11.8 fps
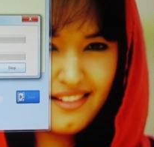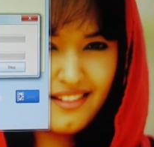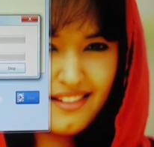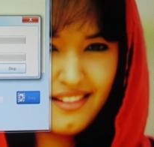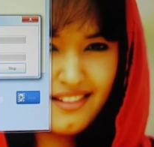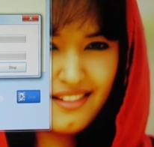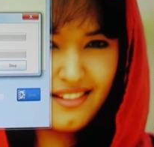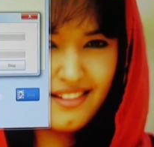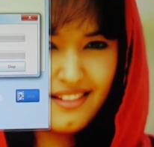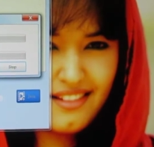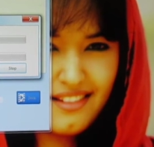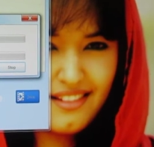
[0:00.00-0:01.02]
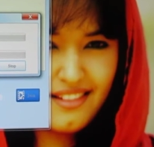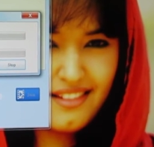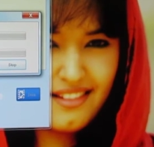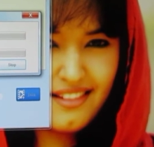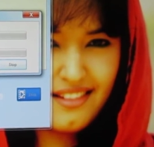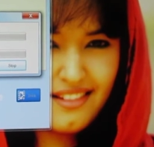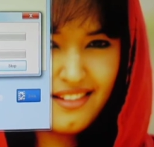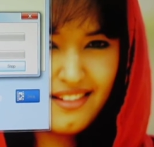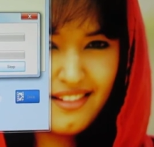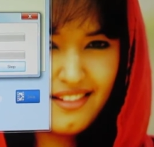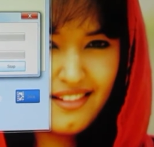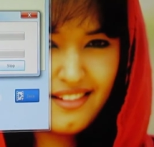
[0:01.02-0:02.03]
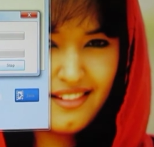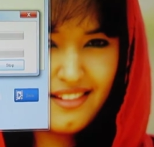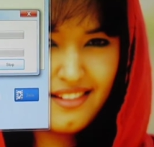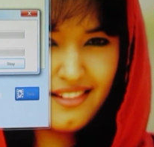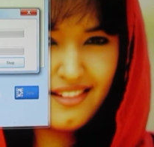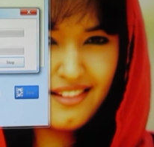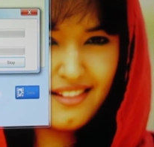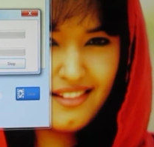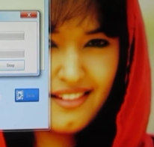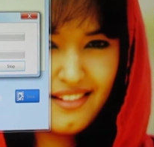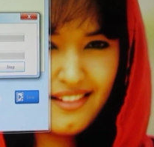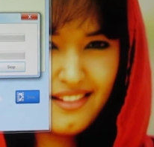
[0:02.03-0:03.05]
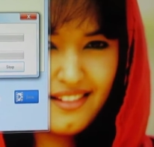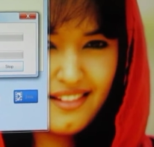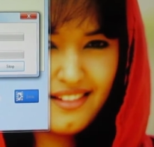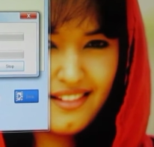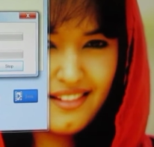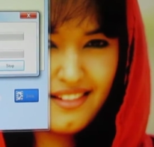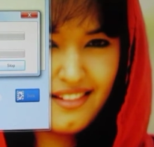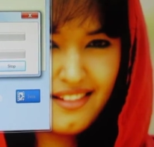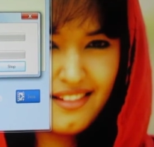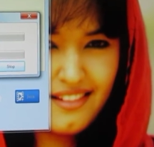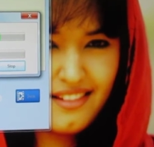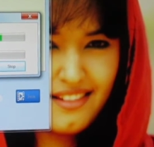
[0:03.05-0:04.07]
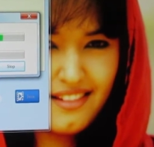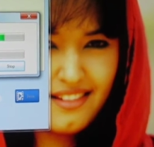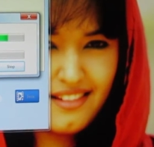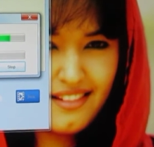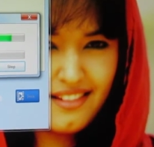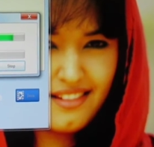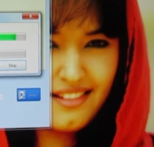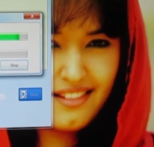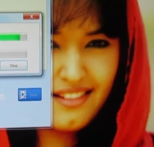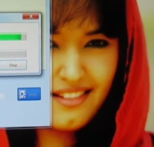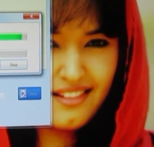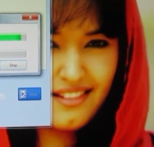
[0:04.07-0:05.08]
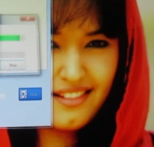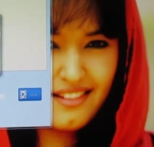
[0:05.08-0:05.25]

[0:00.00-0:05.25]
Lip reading: [no speech]